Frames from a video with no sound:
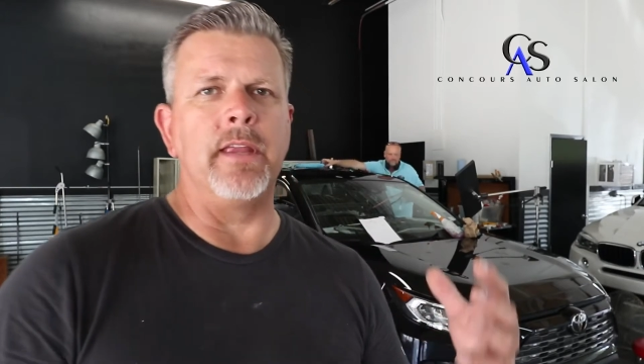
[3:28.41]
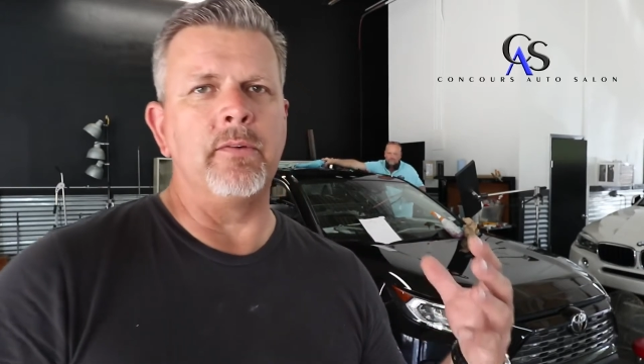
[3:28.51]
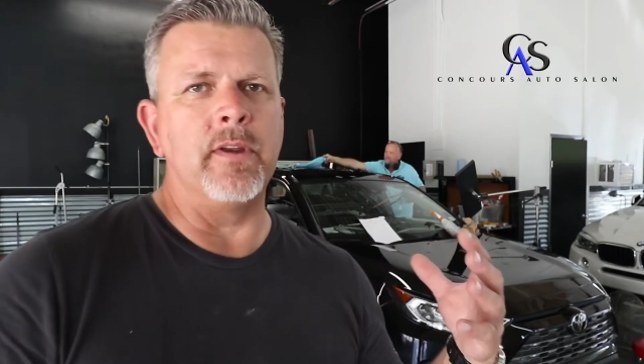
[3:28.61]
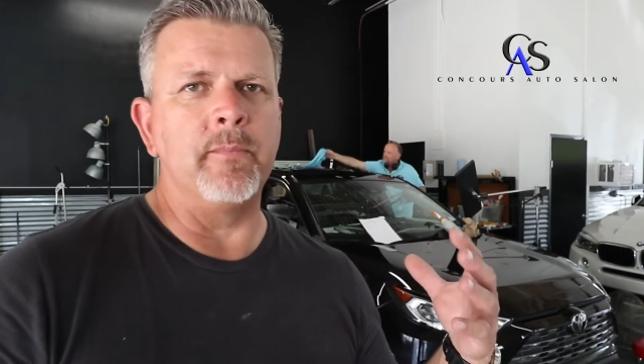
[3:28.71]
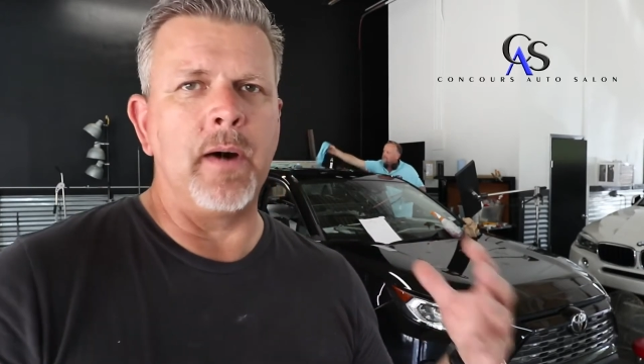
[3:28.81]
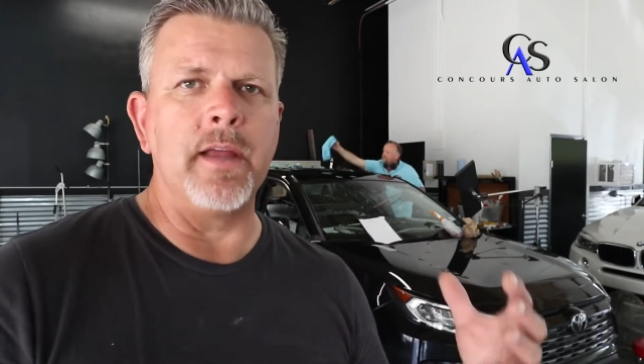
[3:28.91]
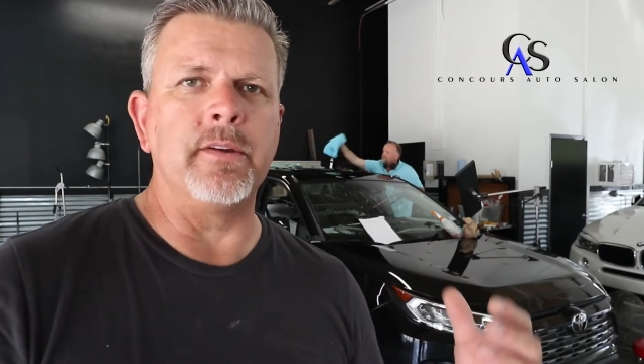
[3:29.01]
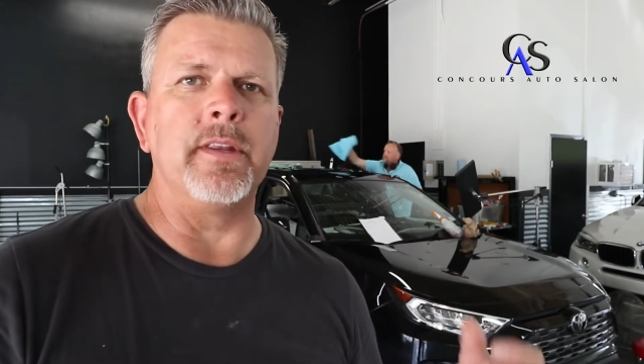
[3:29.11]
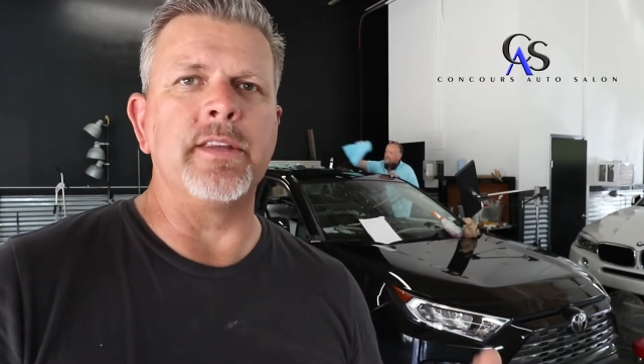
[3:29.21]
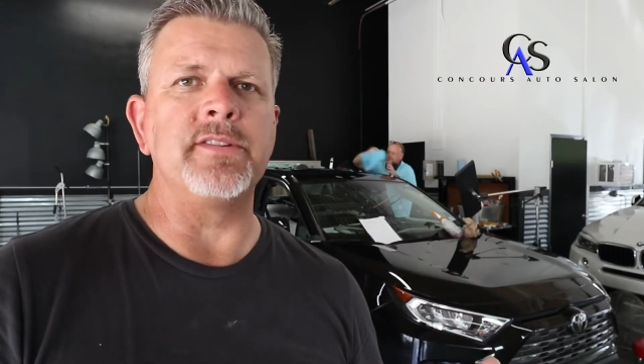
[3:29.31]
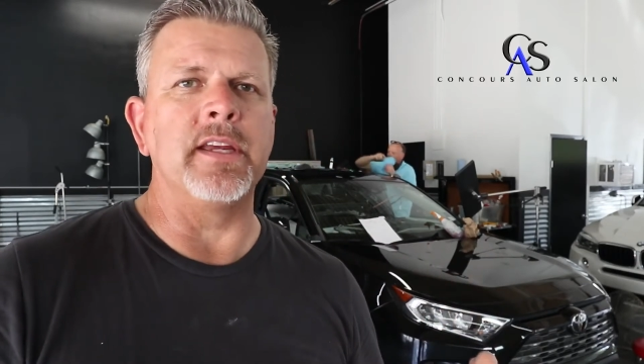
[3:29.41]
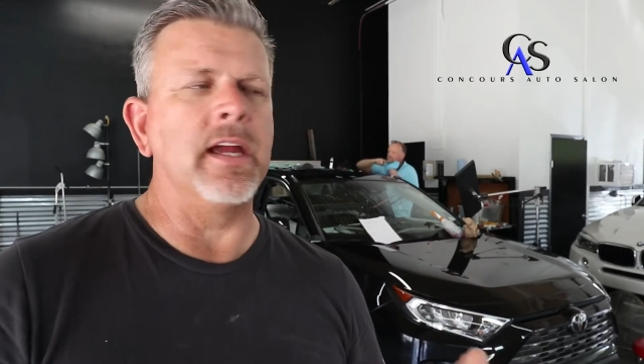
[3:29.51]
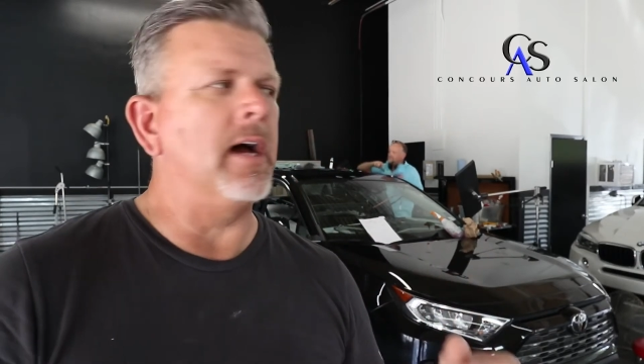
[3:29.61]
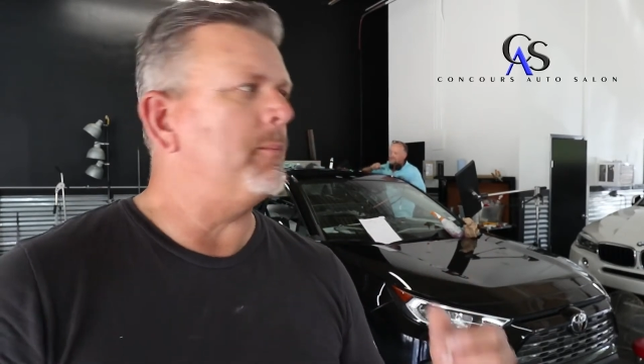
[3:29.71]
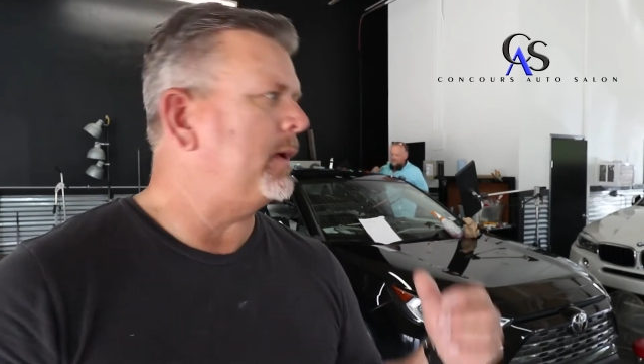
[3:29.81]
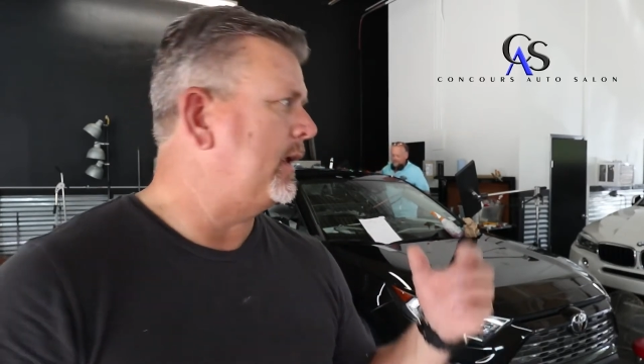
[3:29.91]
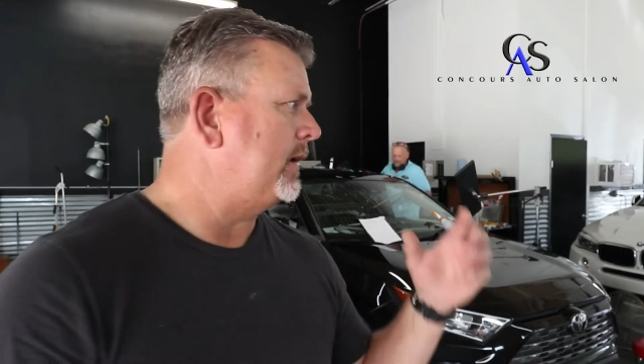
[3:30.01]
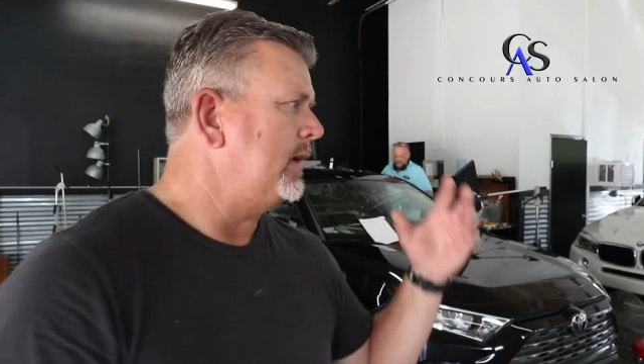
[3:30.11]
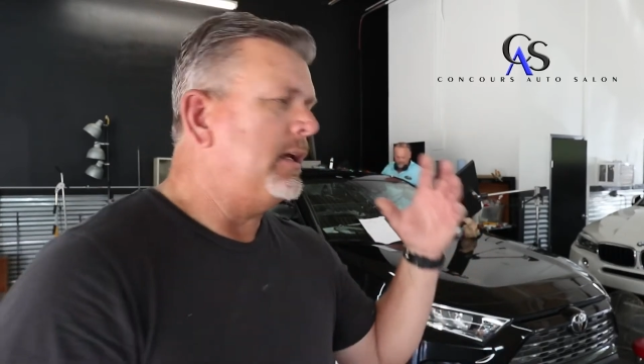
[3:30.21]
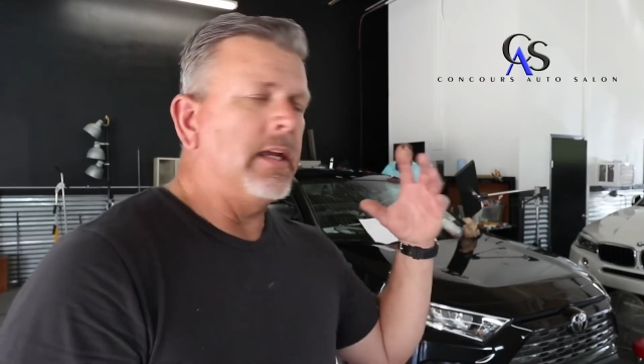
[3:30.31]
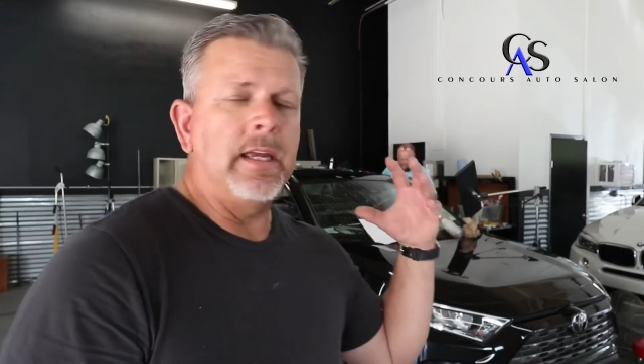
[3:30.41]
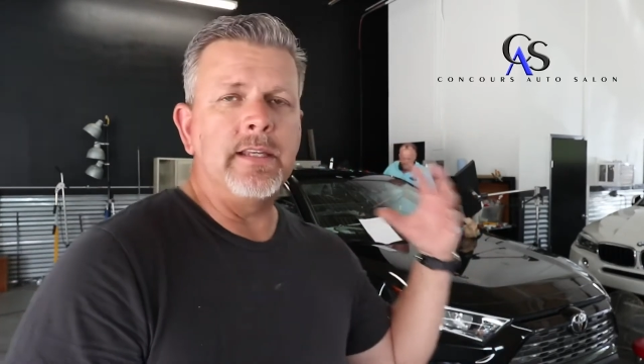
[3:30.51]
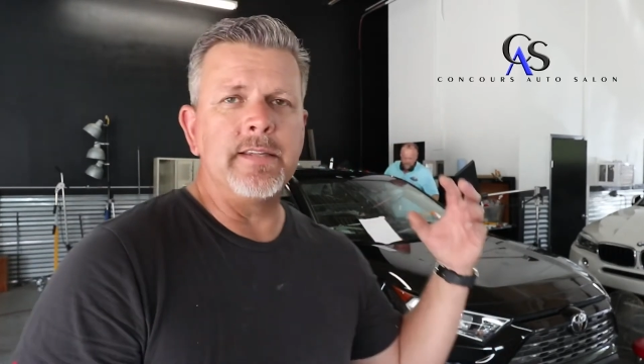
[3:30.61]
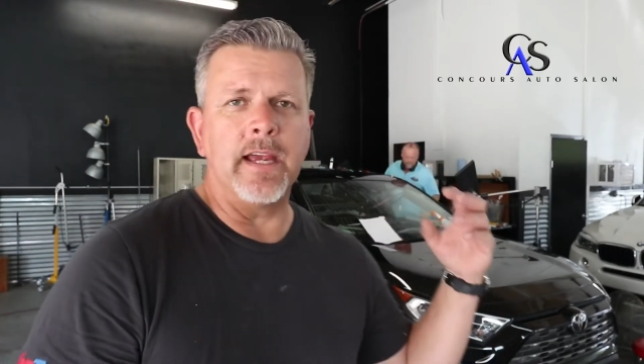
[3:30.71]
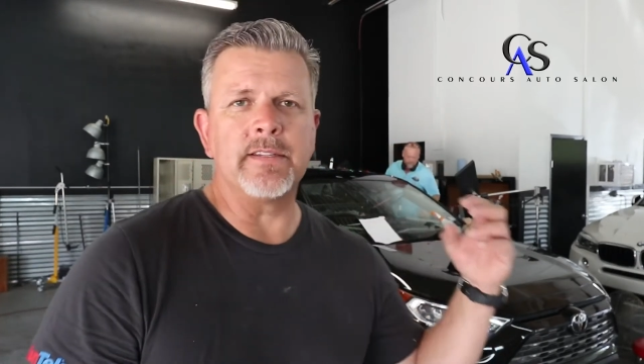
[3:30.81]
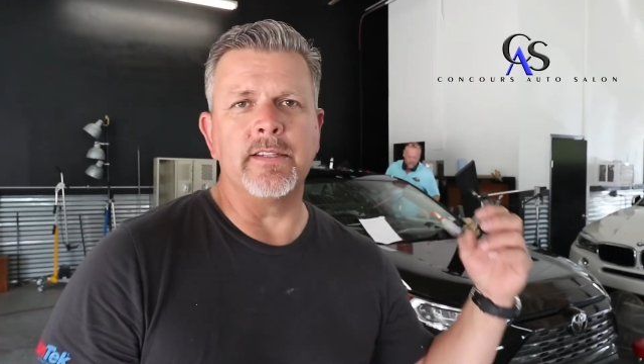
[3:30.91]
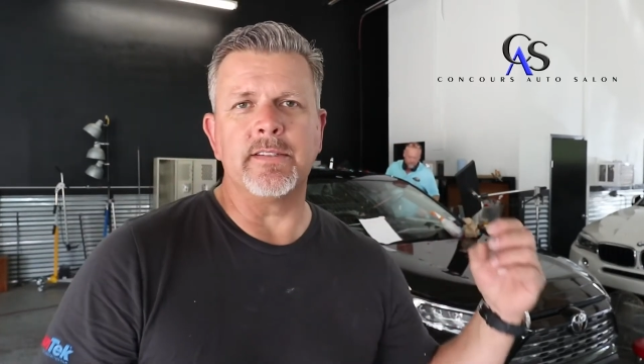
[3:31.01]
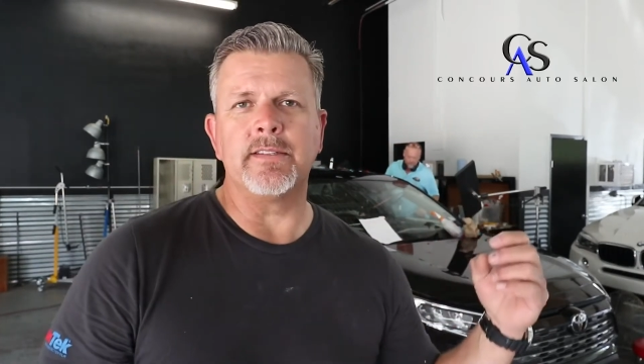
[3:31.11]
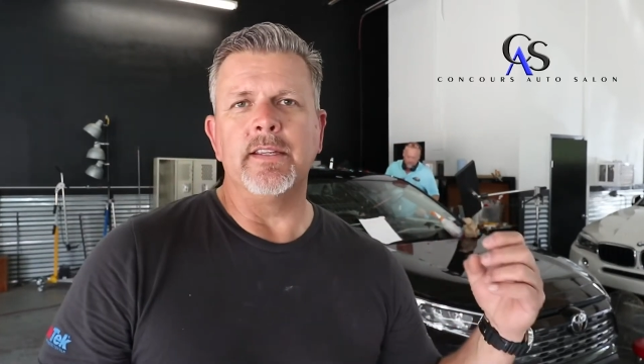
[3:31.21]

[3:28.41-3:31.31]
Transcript: They would have bonded this thing up. And in Texas,